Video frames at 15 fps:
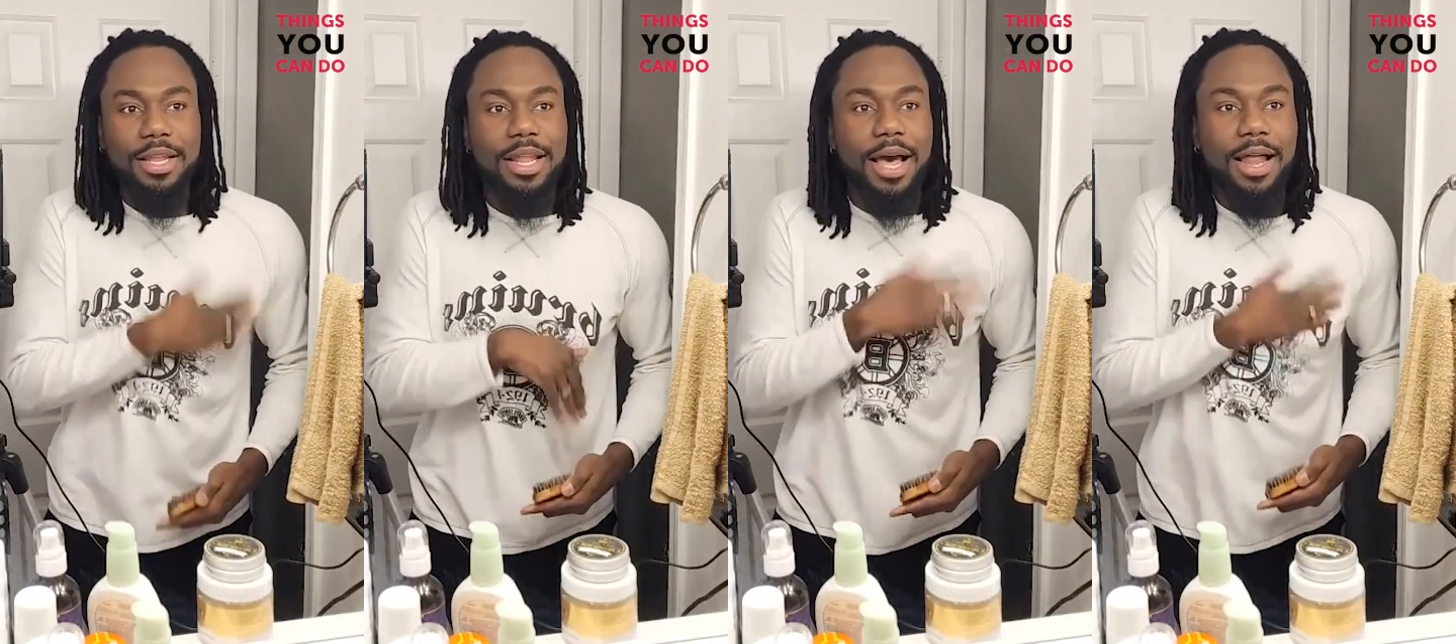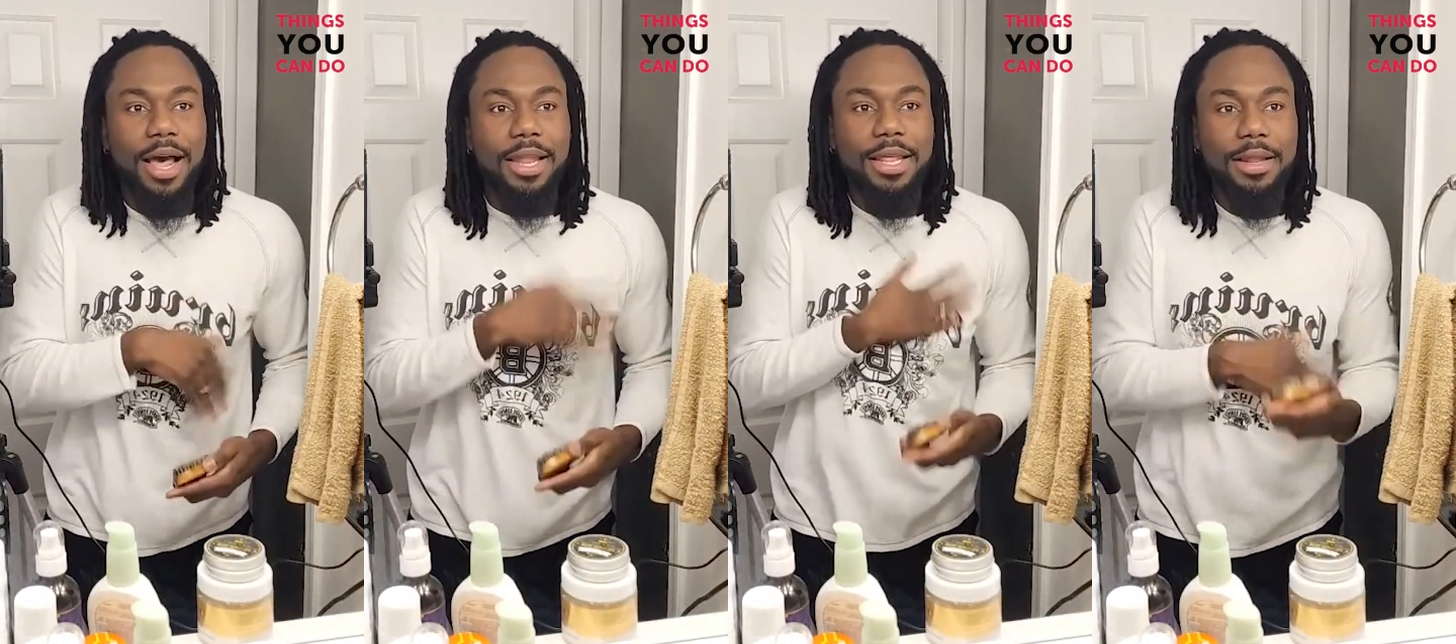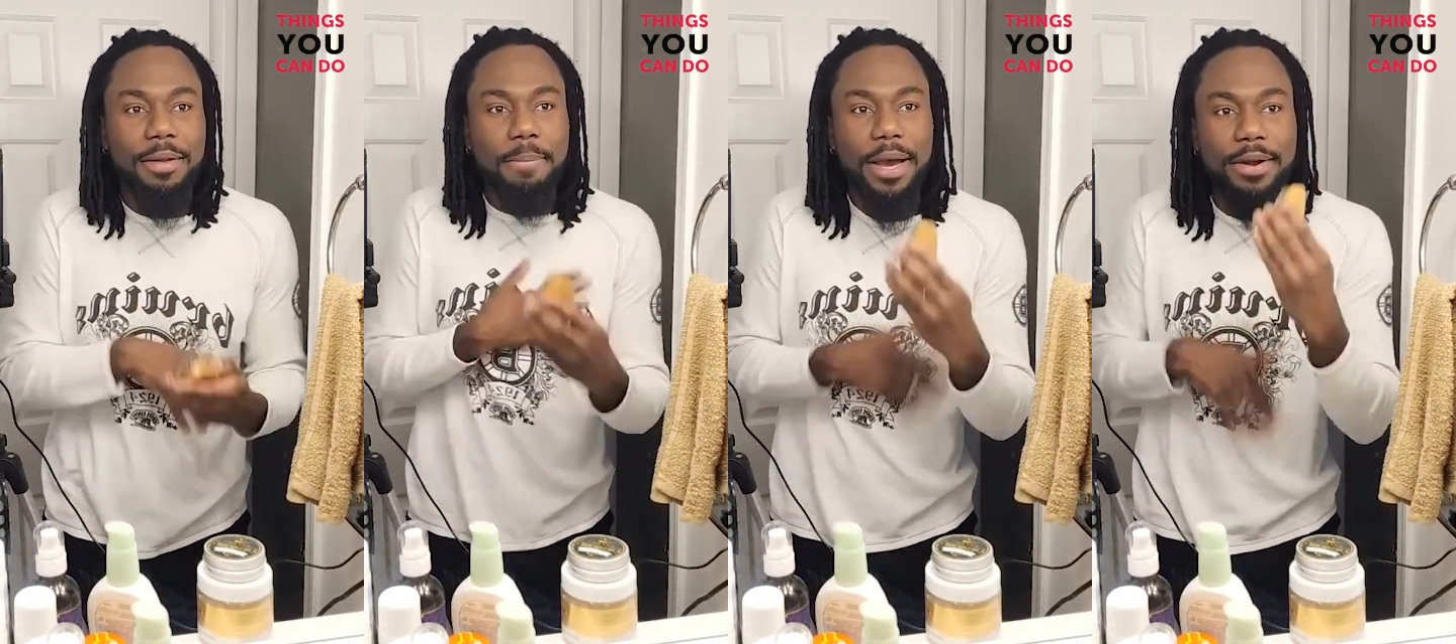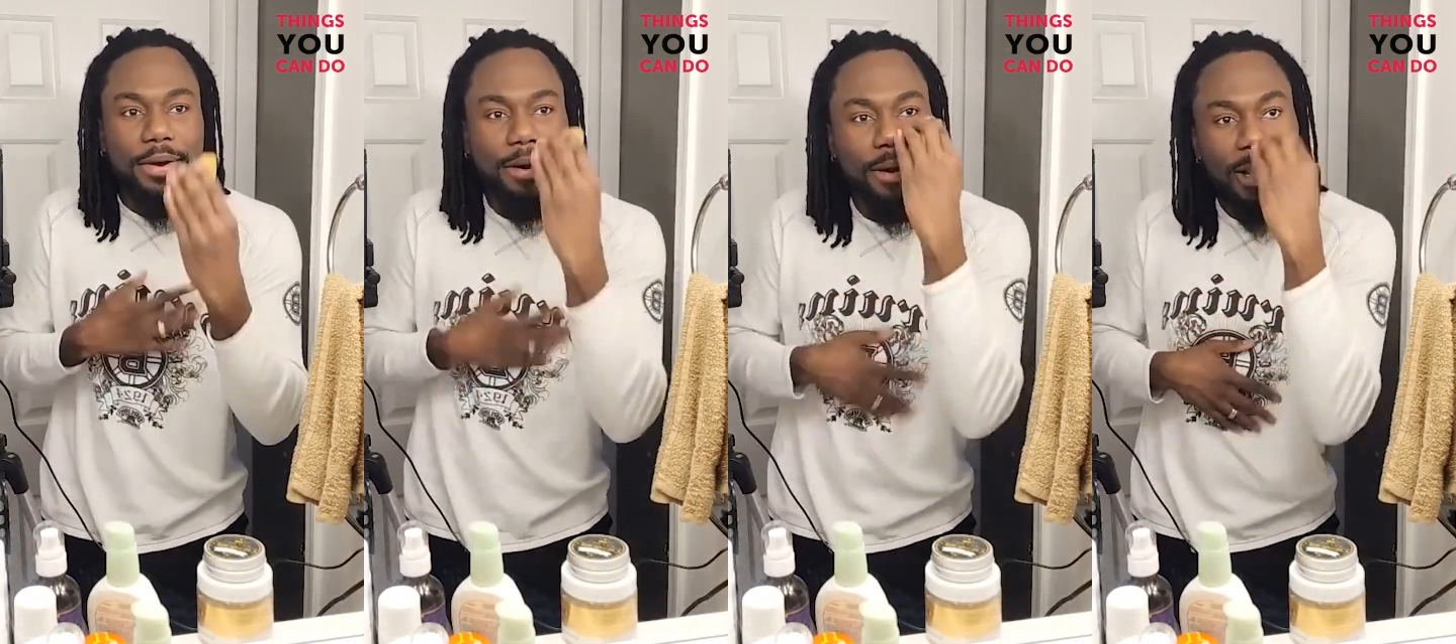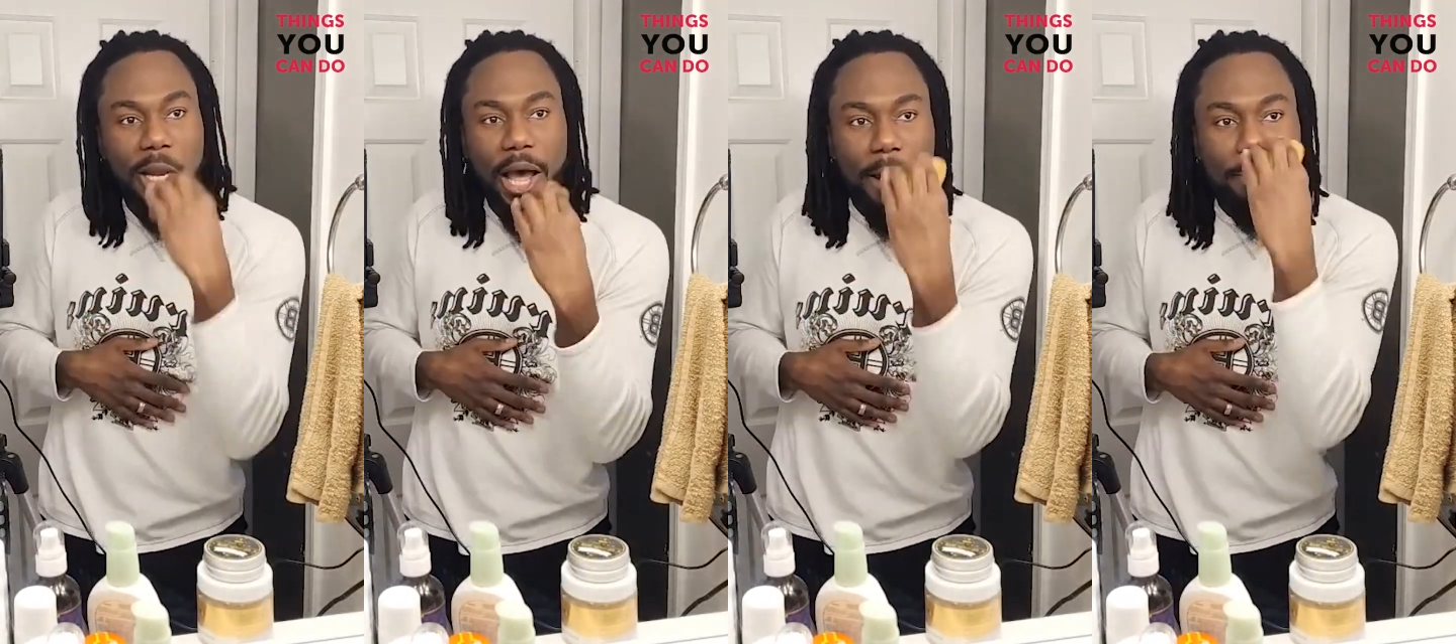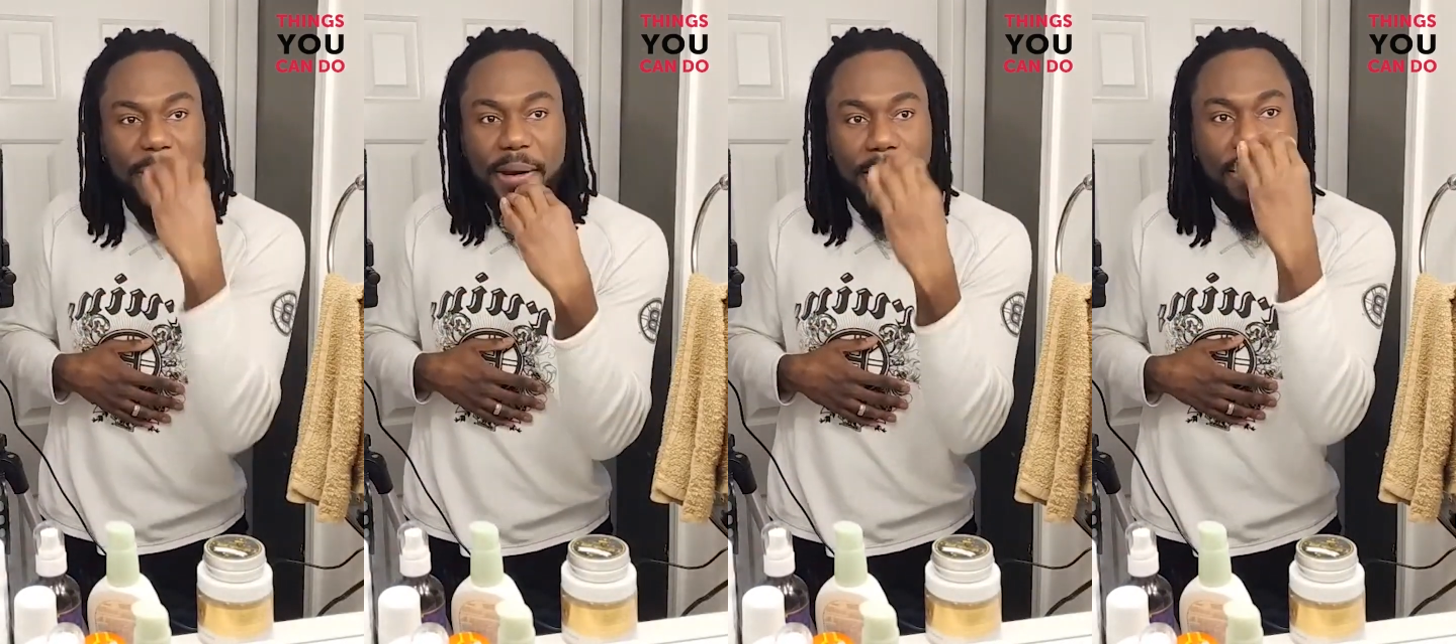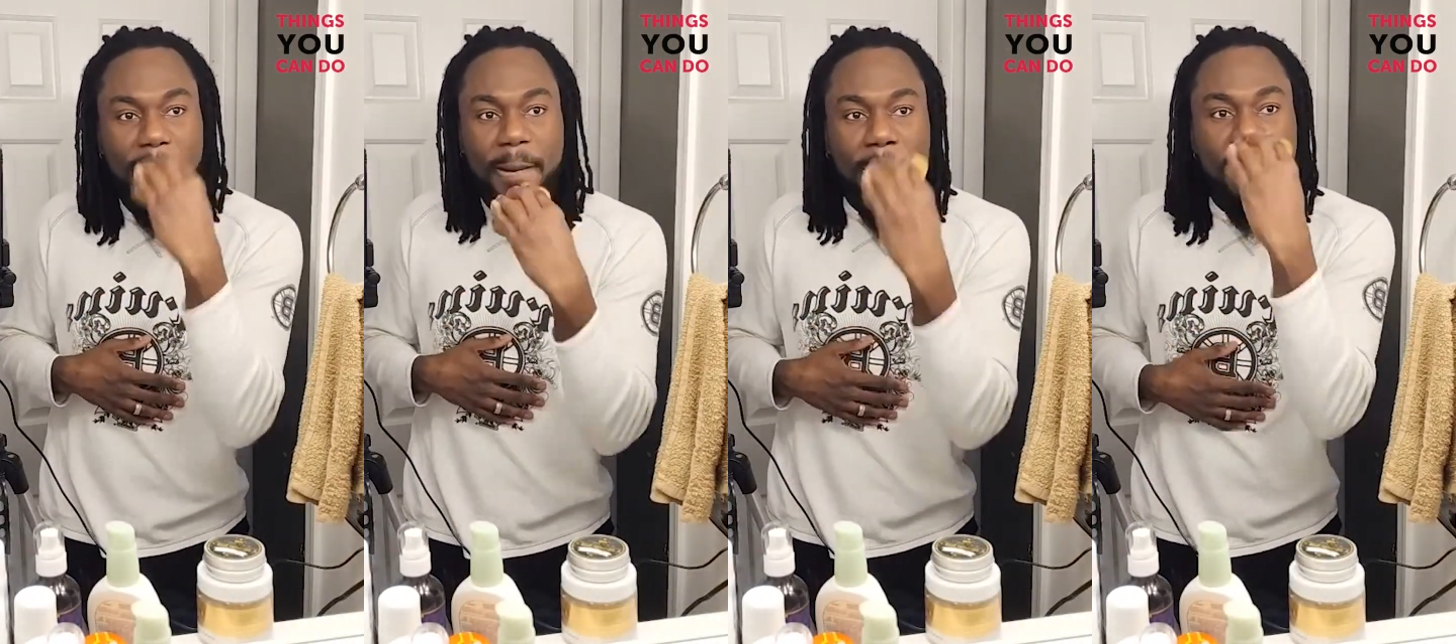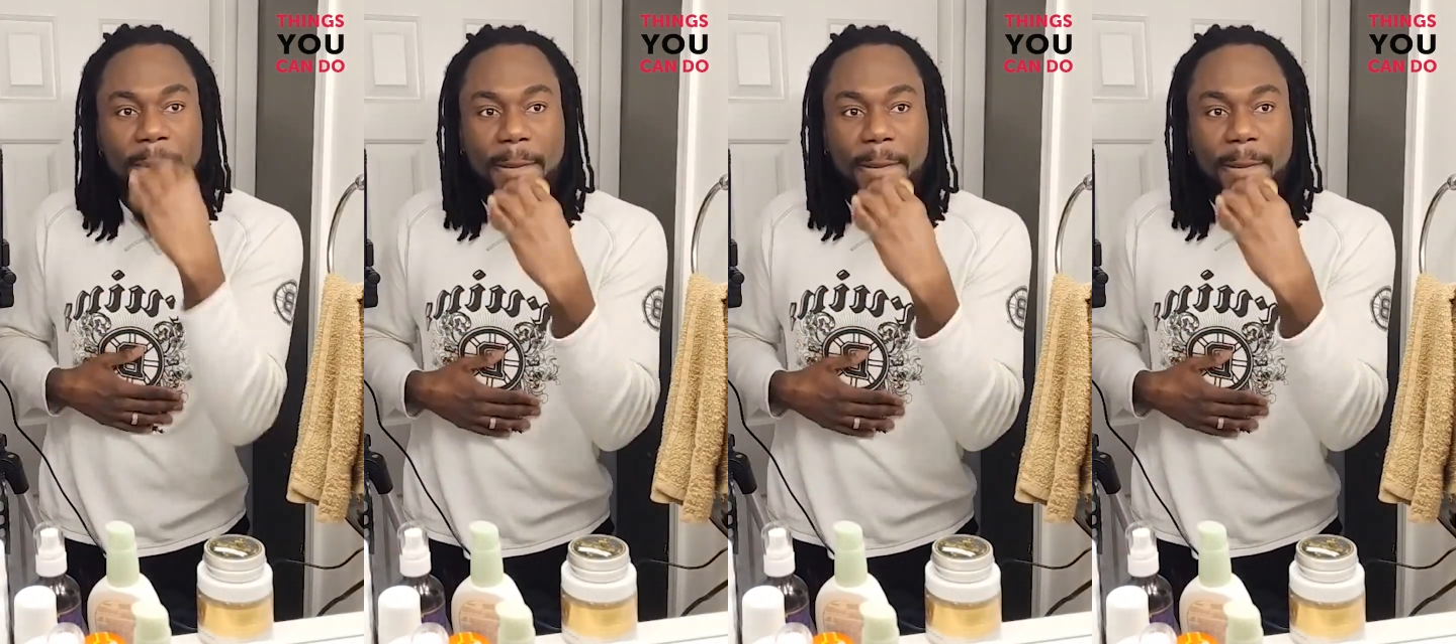lot better,